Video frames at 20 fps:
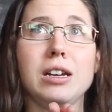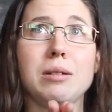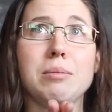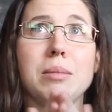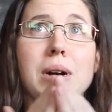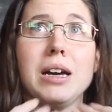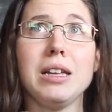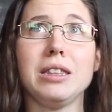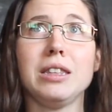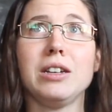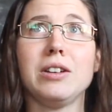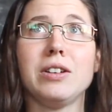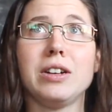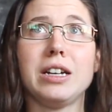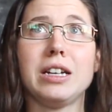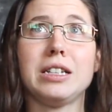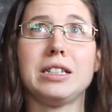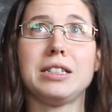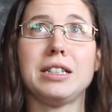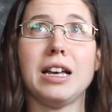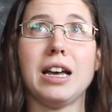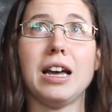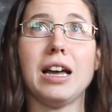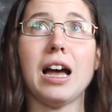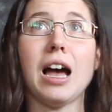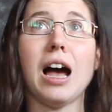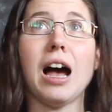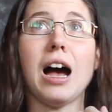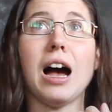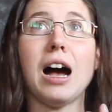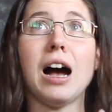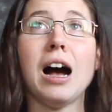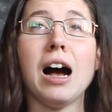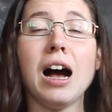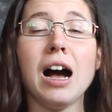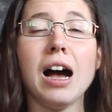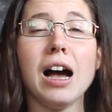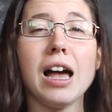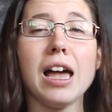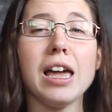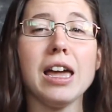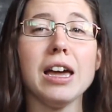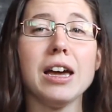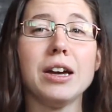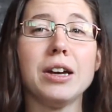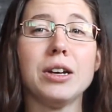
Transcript: My theory is that I